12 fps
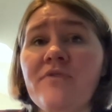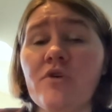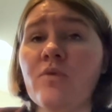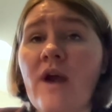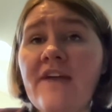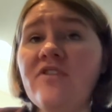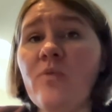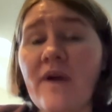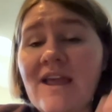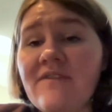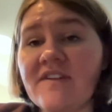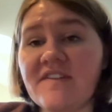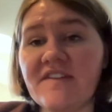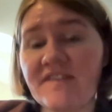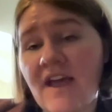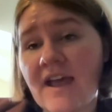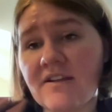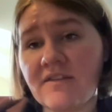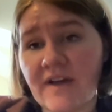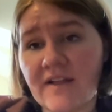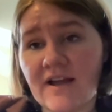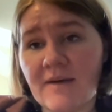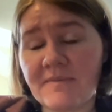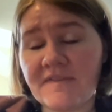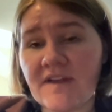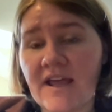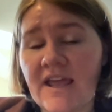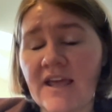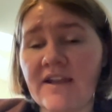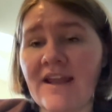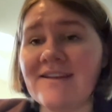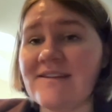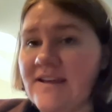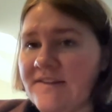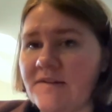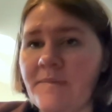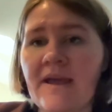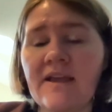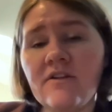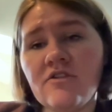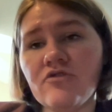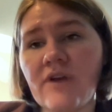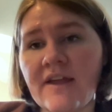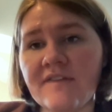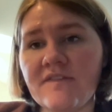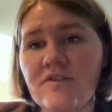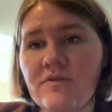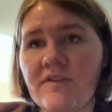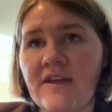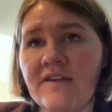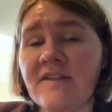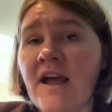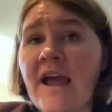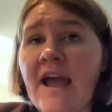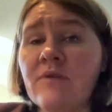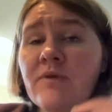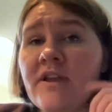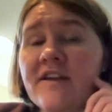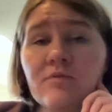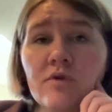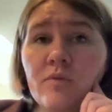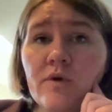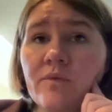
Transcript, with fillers: ride the wave as this tech develops and anticipate and address new things and realize we're,